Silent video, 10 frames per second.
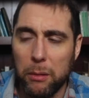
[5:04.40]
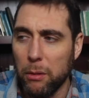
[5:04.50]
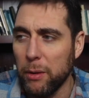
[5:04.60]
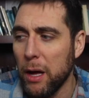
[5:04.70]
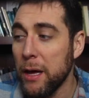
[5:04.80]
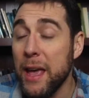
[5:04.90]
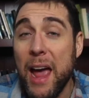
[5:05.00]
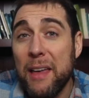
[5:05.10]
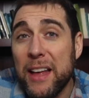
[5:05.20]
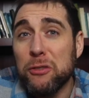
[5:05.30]
blah, blah, blah.
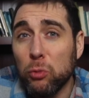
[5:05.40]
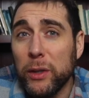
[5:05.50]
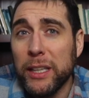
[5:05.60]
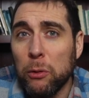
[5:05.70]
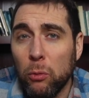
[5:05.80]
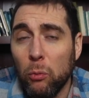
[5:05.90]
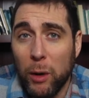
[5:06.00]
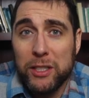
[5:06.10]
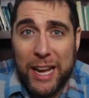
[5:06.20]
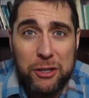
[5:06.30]
And that's really
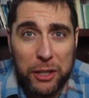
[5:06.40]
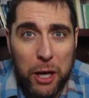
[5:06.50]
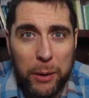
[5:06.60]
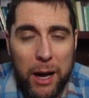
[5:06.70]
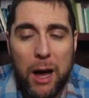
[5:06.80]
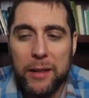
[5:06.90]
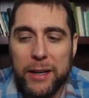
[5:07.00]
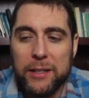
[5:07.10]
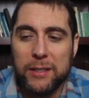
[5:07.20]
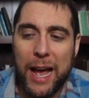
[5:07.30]
what's actually going on. It
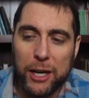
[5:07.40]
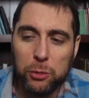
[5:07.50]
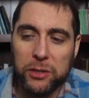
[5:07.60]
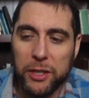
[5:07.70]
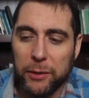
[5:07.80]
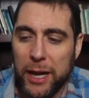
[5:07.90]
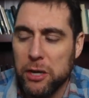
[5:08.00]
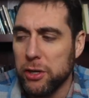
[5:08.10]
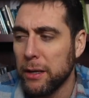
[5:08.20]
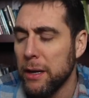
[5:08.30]
is actual
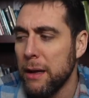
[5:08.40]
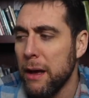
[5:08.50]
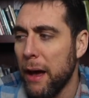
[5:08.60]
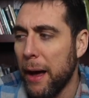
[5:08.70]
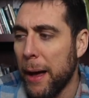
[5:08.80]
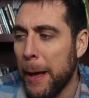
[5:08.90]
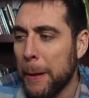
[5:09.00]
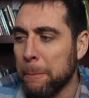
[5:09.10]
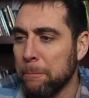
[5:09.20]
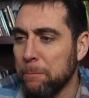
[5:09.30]
segregation.
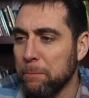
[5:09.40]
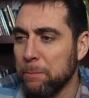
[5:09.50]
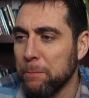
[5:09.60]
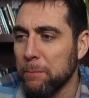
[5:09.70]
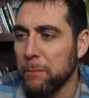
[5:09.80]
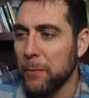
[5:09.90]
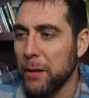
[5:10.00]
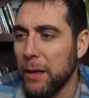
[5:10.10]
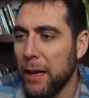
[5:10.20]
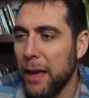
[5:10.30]
Um,
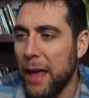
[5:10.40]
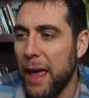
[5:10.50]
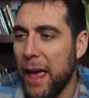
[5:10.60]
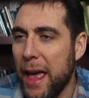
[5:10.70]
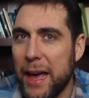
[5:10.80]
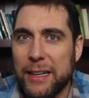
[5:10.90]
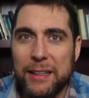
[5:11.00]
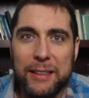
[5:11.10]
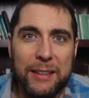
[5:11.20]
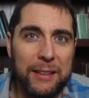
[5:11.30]

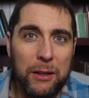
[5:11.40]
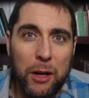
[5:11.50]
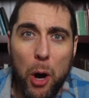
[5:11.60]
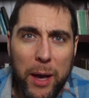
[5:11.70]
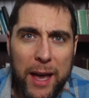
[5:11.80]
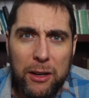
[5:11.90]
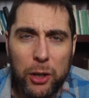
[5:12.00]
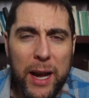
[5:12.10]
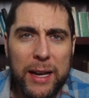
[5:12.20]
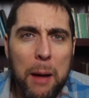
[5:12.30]
and okay,
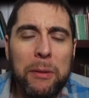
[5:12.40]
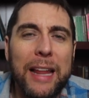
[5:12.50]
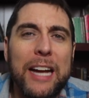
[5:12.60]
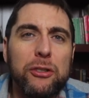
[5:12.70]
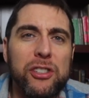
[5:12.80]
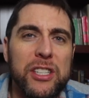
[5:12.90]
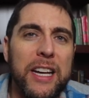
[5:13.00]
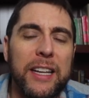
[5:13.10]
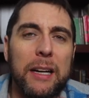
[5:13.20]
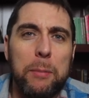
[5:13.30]
great. I'm glad you're
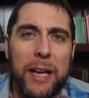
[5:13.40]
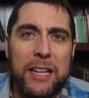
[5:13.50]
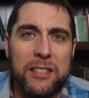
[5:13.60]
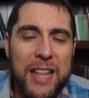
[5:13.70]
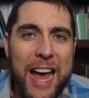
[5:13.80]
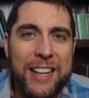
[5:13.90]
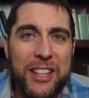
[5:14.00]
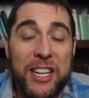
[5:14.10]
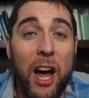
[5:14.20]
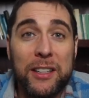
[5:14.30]
standing up against that,
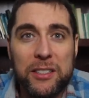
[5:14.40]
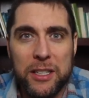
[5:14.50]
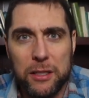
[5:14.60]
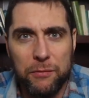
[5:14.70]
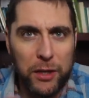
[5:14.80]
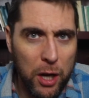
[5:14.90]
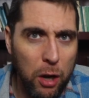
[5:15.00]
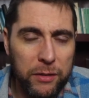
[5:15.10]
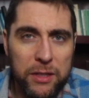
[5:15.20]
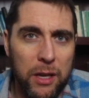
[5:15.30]
the nonsense of the
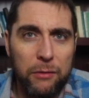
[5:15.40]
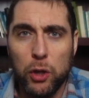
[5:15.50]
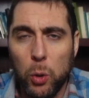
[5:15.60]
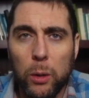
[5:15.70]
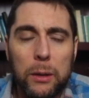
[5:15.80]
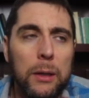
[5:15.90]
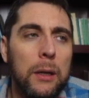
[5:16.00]
COVID stuff. Cool.